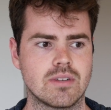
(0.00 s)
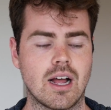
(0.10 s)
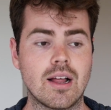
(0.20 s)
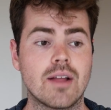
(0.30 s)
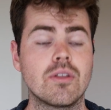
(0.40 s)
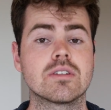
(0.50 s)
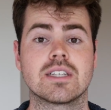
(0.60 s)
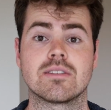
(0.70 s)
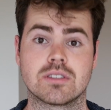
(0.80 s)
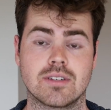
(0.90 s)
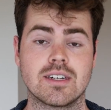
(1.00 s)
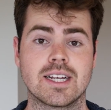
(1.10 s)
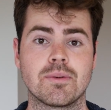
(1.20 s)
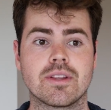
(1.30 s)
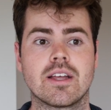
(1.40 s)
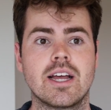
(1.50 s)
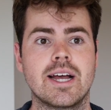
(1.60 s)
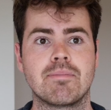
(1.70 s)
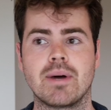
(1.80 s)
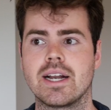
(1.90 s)
I, i'm not saying struggling with
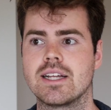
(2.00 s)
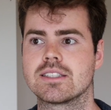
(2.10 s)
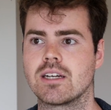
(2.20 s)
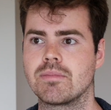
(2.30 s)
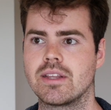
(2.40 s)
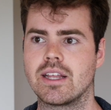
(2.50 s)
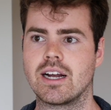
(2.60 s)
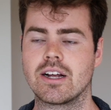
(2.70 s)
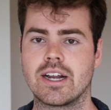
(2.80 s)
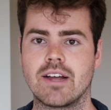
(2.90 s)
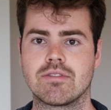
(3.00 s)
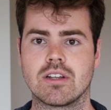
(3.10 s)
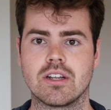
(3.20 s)
but it's something that I'm going to have to